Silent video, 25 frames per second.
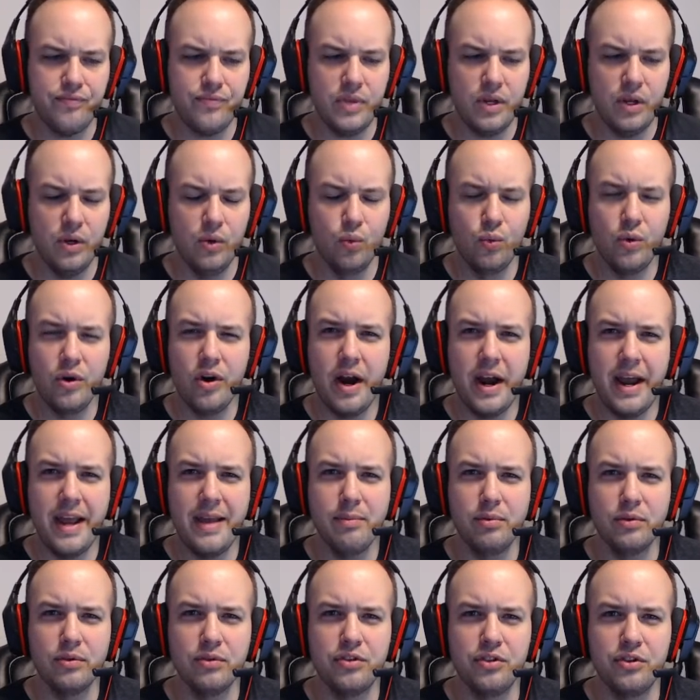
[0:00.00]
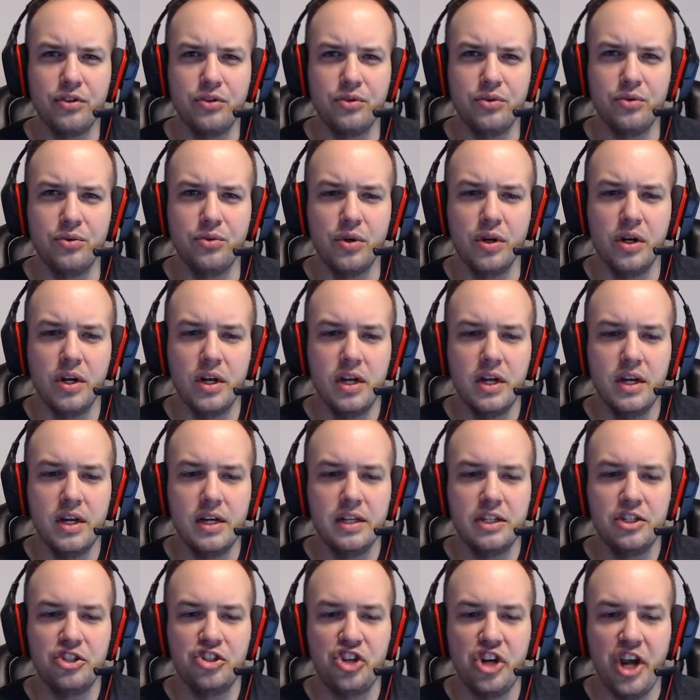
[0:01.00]
we're able to
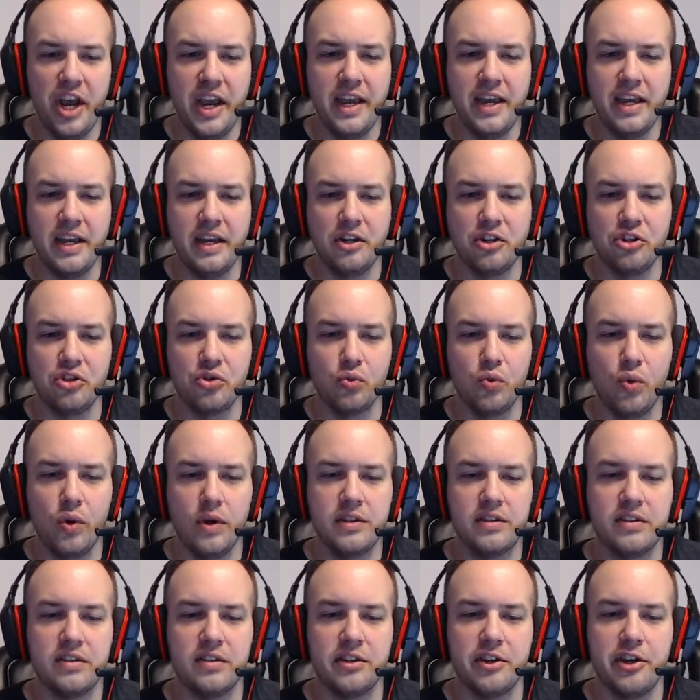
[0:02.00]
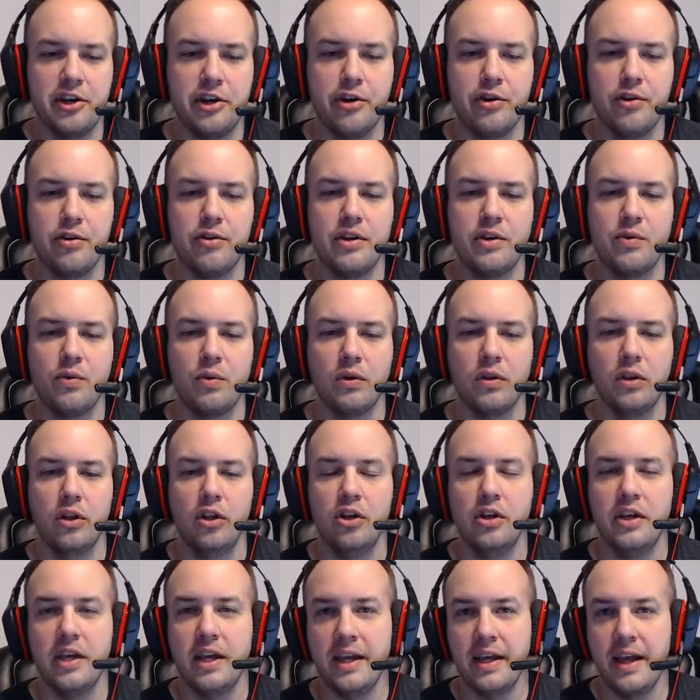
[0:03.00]
change what security we're
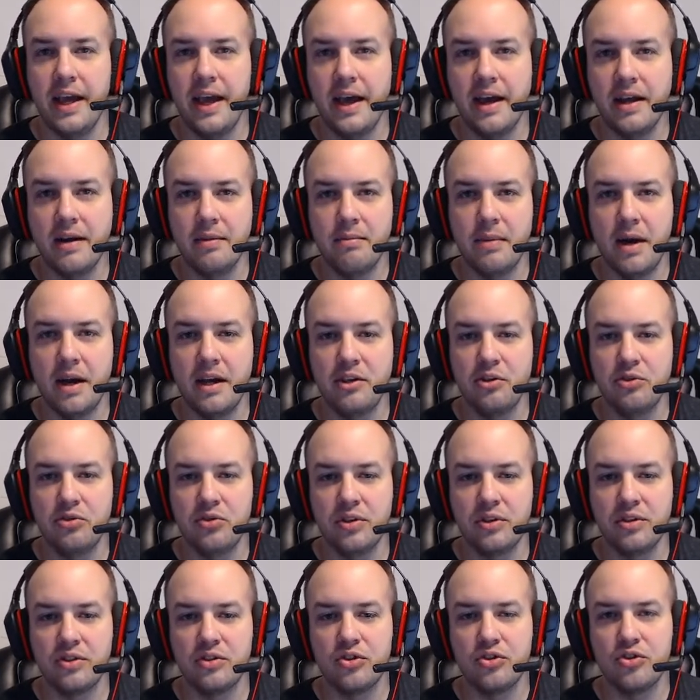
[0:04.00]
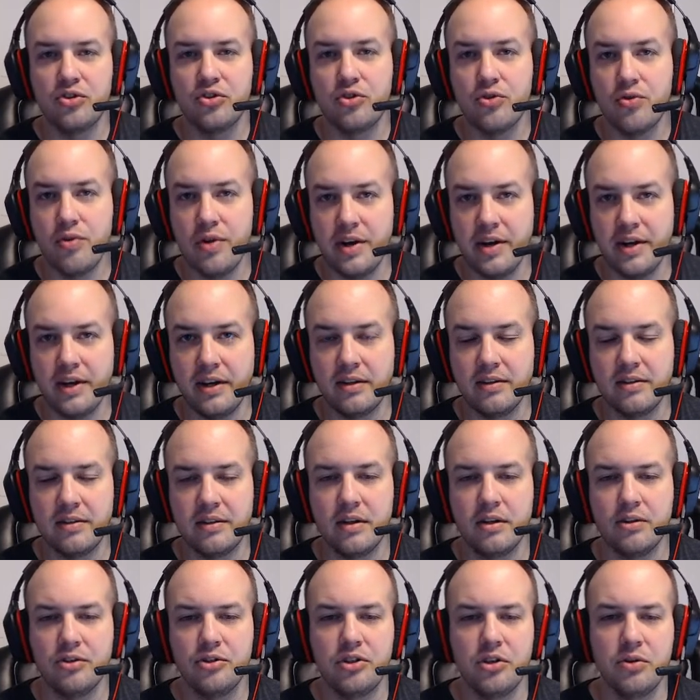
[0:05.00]
looking at by using strings. And I'll
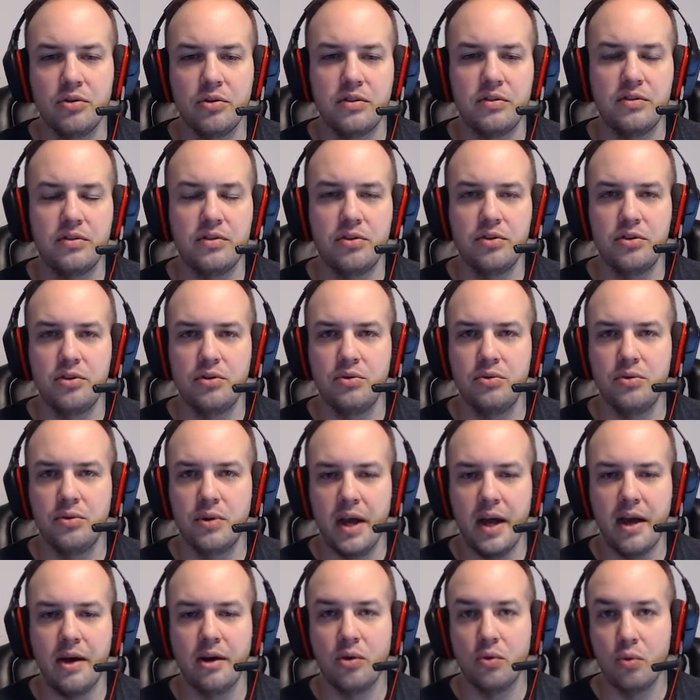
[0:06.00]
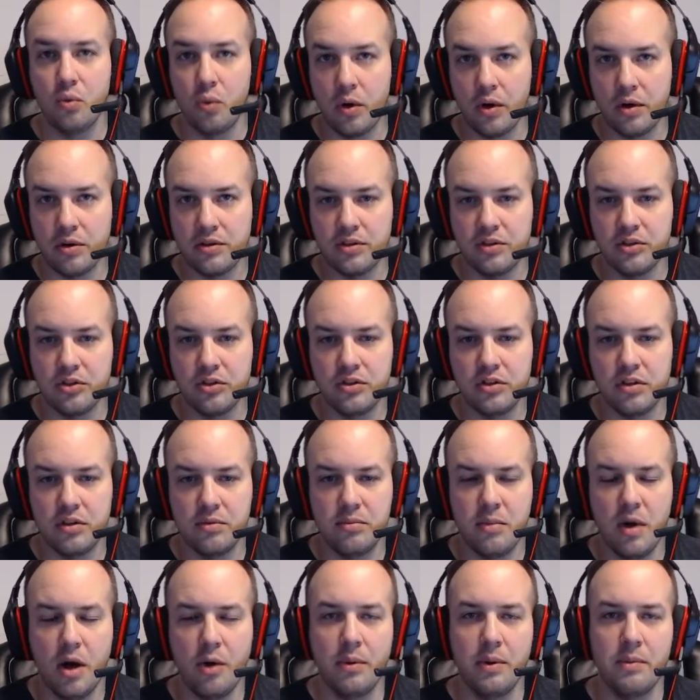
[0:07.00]
show this to you how it works in just a
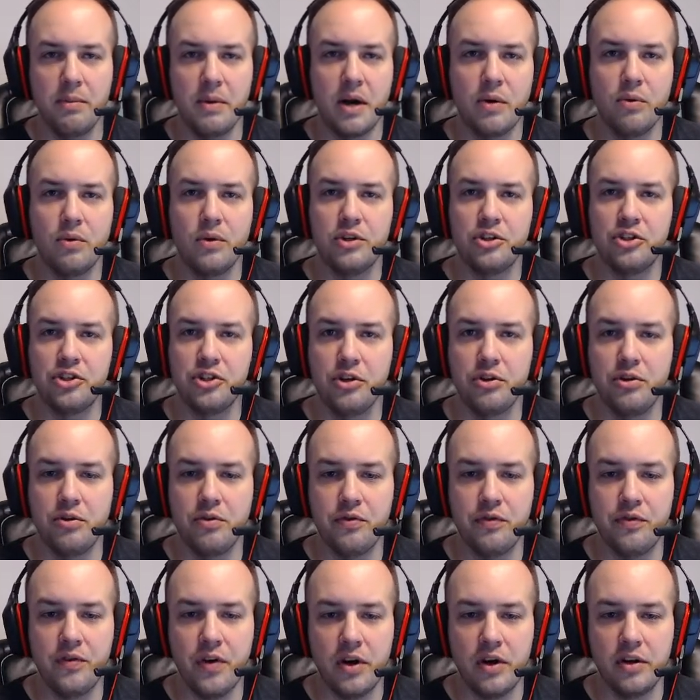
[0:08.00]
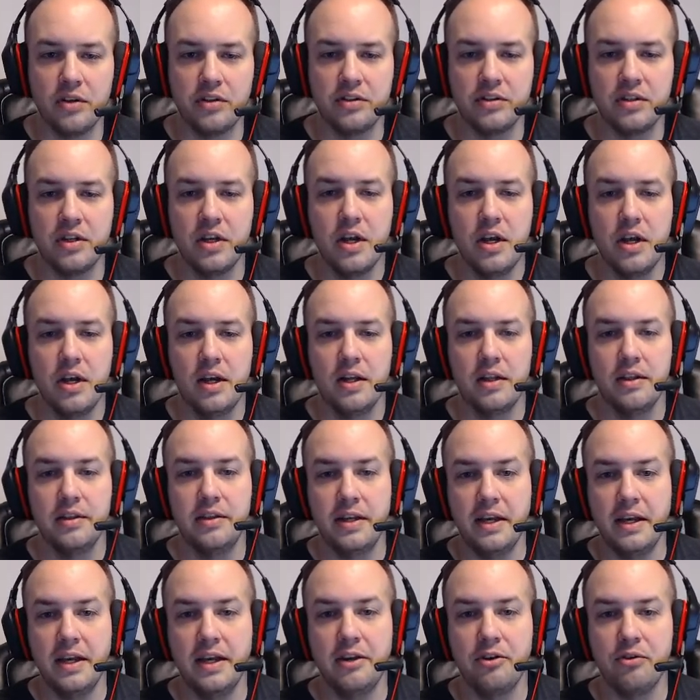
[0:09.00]
moment. But I want to show you first the
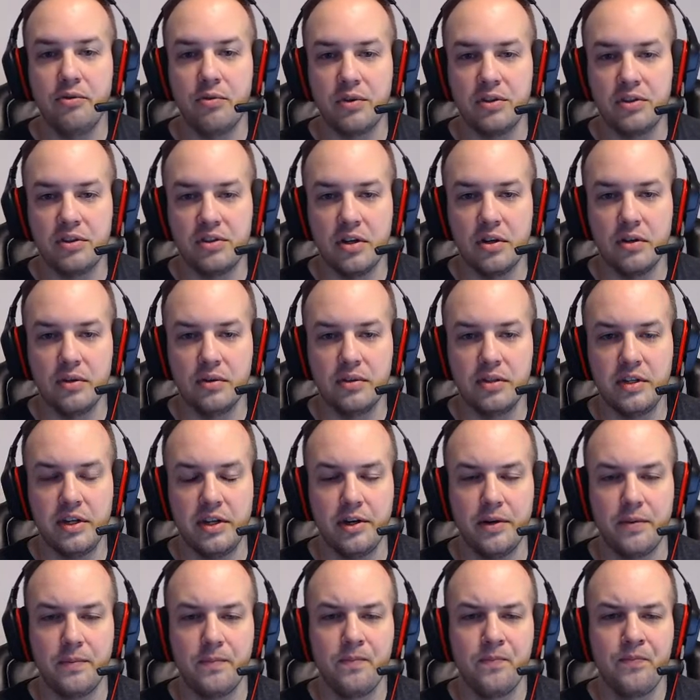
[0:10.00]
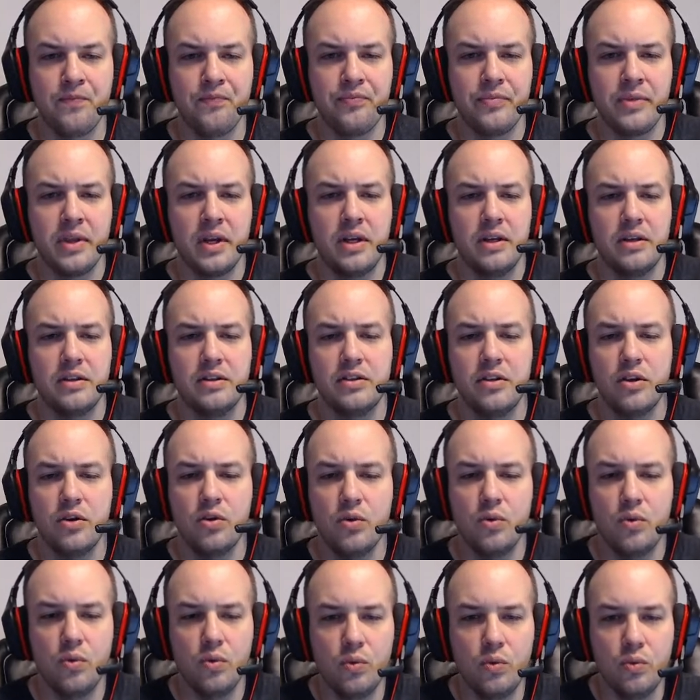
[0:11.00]
end result here. So
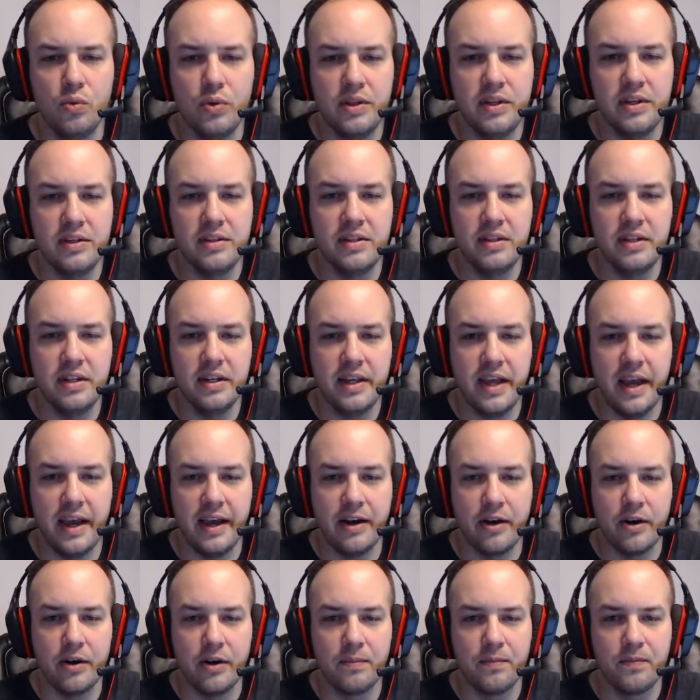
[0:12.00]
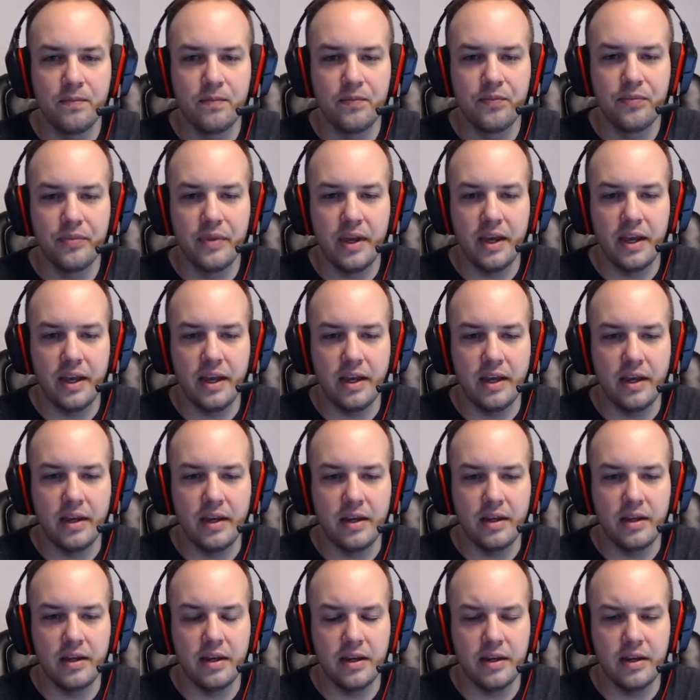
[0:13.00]
with this indicator
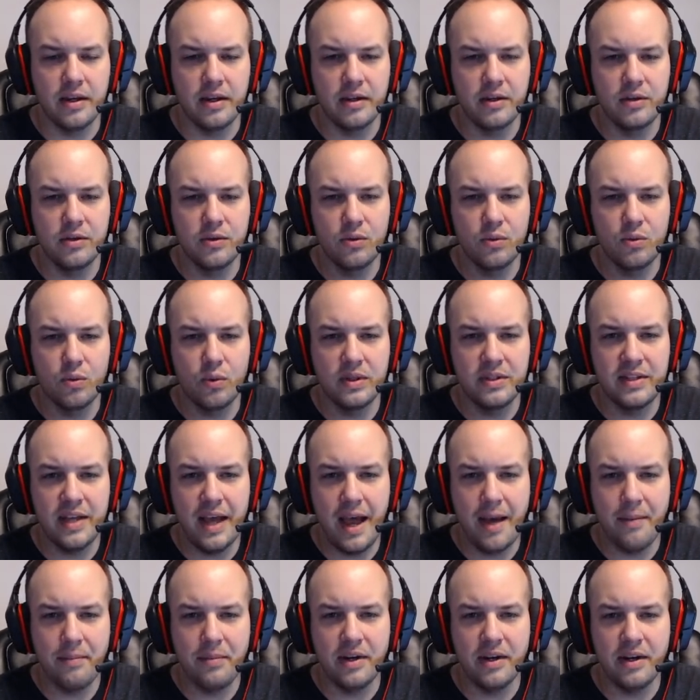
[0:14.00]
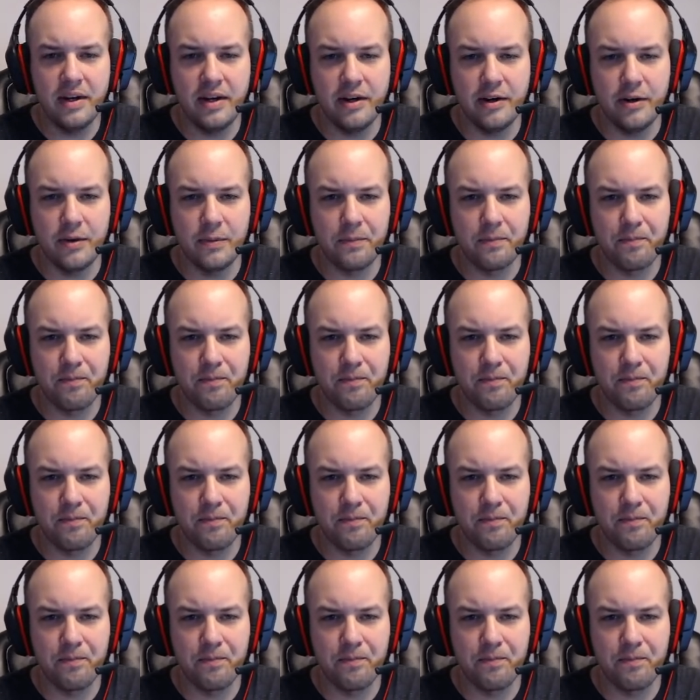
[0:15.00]
and what's happening here,